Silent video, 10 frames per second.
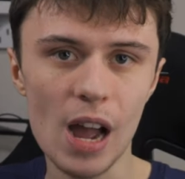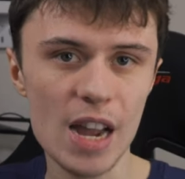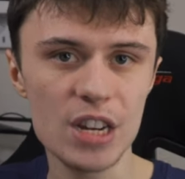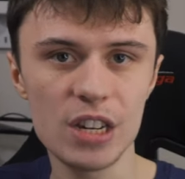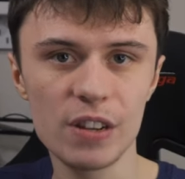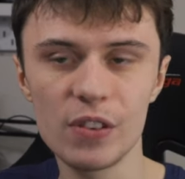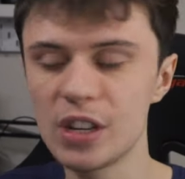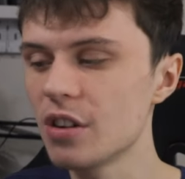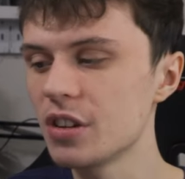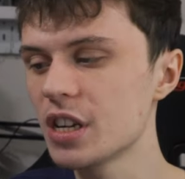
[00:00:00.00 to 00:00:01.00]
HD
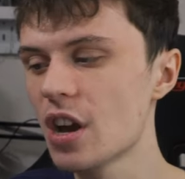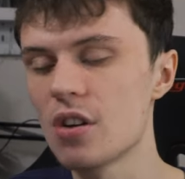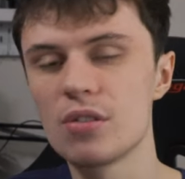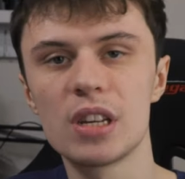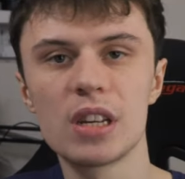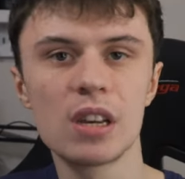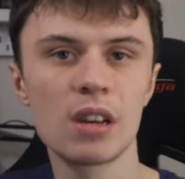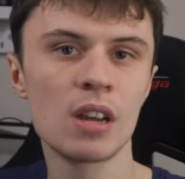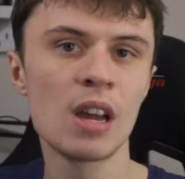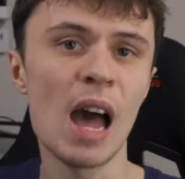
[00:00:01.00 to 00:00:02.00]
video decoding
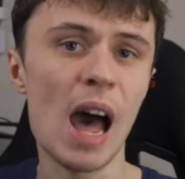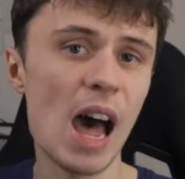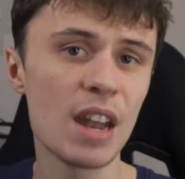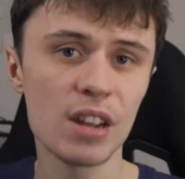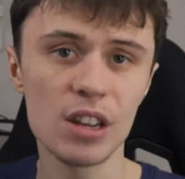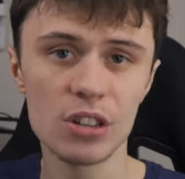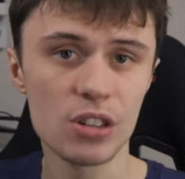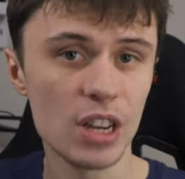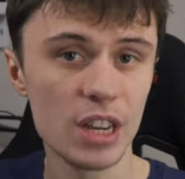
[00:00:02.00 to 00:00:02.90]
and as